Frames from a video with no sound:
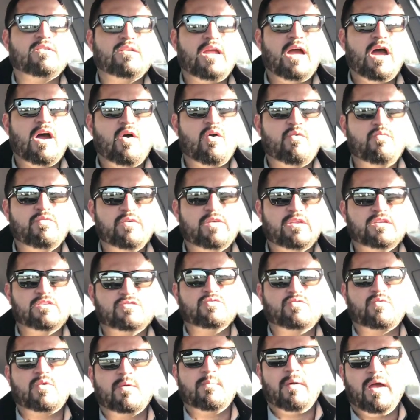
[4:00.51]
now, hopefully this
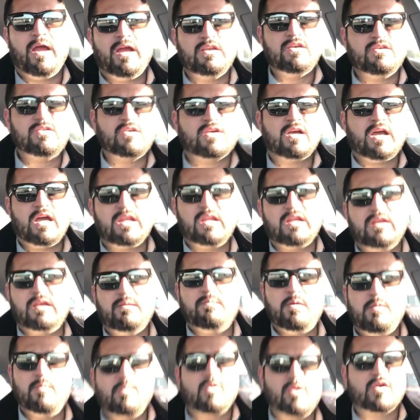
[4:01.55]
will remind you to kind of
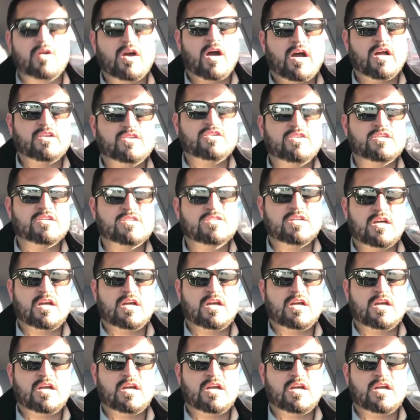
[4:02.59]
be more conscious.